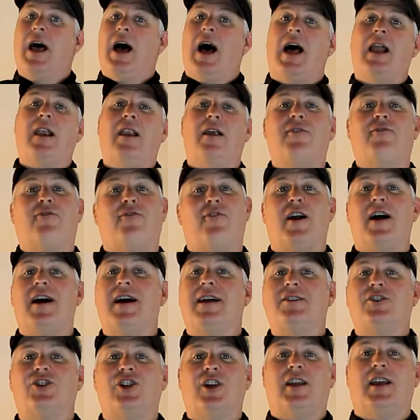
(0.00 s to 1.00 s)
I love
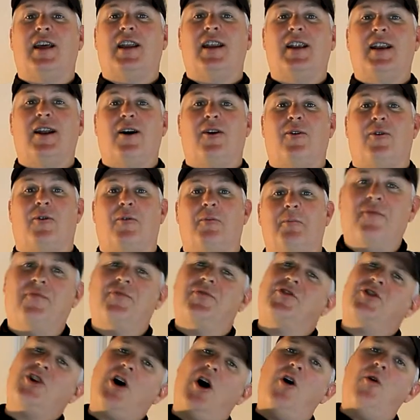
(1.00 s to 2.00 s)
frying chicken at home.
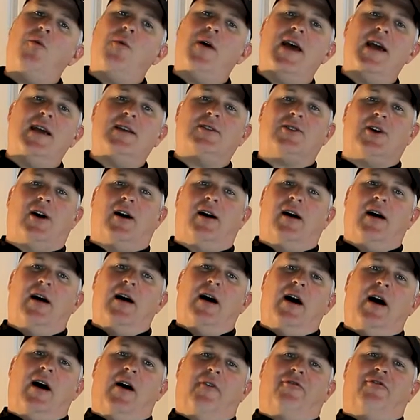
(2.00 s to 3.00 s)
It's always a,
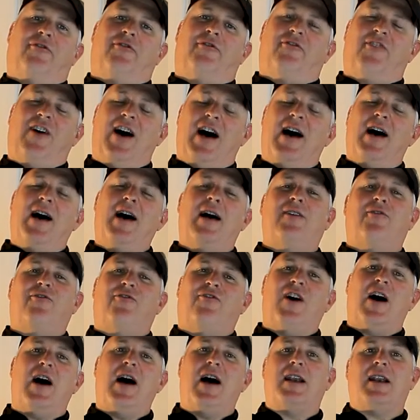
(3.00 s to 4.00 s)
a fine,
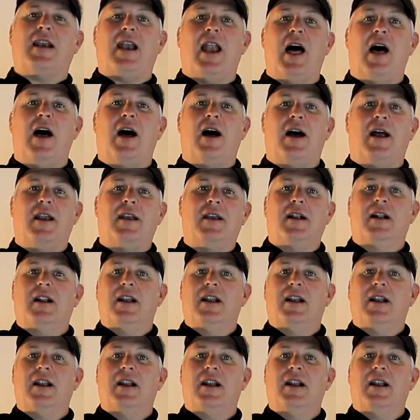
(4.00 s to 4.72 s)
fine line